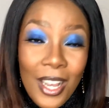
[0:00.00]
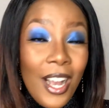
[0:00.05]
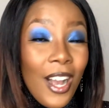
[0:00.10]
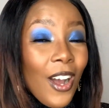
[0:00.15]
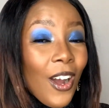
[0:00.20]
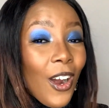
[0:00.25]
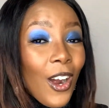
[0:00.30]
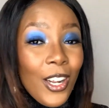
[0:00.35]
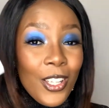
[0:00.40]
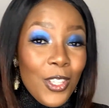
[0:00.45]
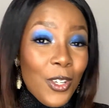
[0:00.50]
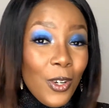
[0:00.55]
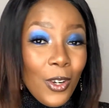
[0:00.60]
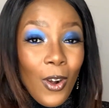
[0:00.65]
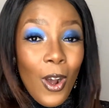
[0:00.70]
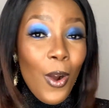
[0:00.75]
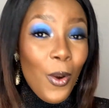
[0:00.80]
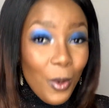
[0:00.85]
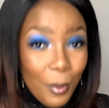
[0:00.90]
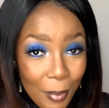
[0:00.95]
on your
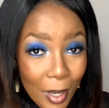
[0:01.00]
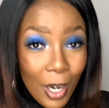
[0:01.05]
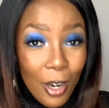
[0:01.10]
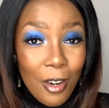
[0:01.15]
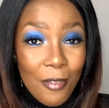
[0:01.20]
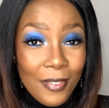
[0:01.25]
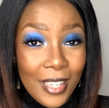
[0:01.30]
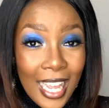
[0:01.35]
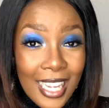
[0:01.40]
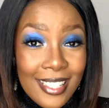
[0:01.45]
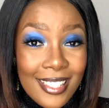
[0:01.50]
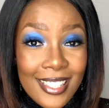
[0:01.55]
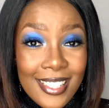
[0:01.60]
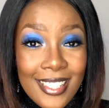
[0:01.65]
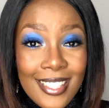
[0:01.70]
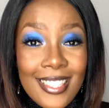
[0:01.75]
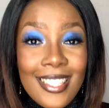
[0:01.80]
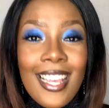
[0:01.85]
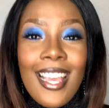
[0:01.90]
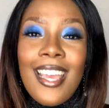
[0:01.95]
own pair of
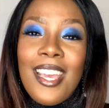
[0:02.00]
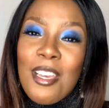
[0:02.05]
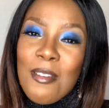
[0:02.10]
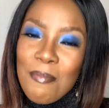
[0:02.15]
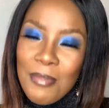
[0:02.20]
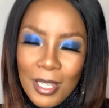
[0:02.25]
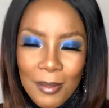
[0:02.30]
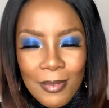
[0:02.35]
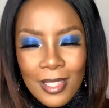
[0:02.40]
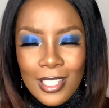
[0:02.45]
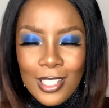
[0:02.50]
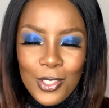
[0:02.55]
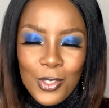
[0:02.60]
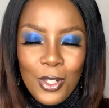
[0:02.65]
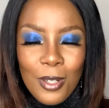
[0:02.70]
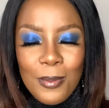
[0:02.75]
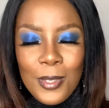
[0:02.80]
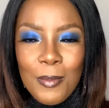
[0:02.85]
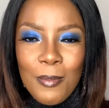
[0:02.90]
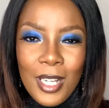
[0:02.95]
lashes, peep the
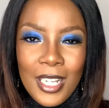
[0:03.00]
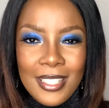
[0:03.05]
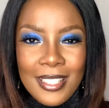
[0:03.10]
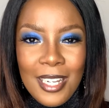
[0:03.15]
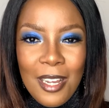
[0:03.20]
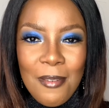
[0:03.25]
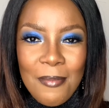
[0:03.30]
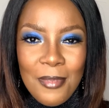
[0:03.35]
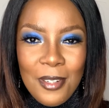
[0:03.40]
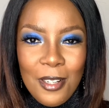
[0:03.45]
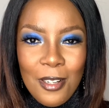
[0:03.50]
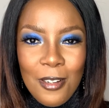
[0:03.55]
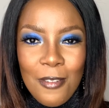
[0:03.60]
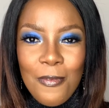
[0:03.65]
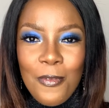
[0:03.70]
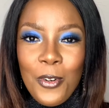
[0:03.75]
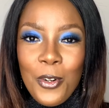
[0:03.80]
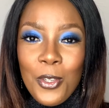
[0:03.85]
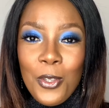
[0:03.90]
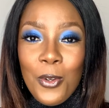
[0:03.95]
description box down below
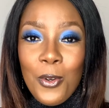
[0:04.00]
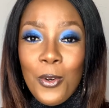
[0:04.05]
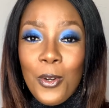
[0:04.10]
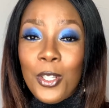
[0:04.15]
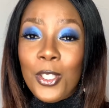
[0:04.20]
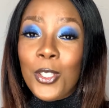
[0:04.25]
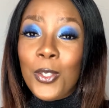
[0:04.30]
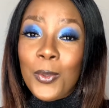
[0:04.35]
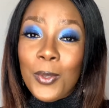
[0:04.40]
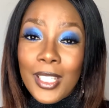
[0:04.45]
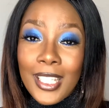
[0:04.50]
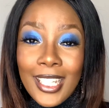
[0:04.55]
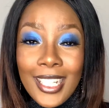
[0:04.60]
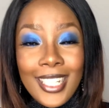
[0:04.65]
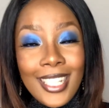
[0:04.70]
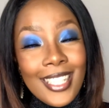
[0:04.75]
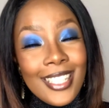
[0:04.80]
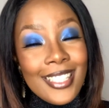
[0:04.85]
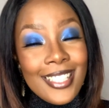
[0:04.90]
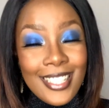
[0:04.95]
for your unique
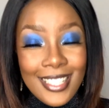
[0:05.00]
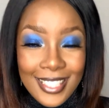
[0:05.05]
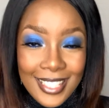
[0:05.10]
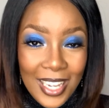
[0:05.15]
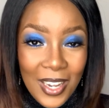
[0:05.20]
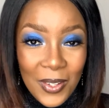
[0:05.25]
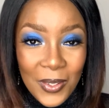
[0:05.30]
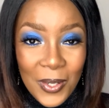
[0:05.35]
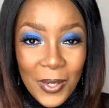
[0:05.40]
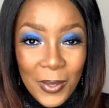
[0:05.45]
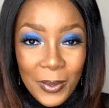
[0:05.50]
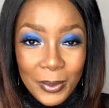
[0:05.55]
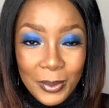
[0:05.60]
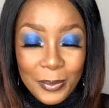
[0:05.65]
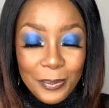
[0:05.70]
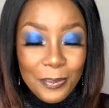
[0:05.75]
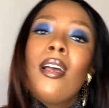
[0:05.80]
discount code.